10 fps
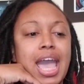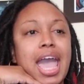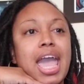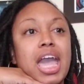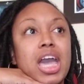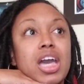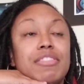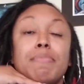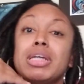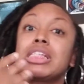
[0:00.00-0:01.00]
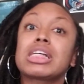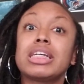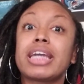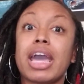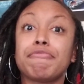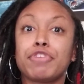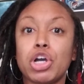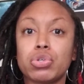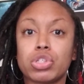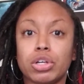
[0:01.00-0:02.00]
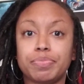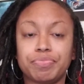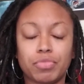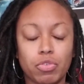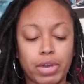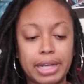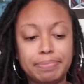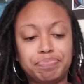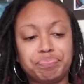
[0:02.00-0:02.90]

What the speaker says: And they basically came for Oso, right?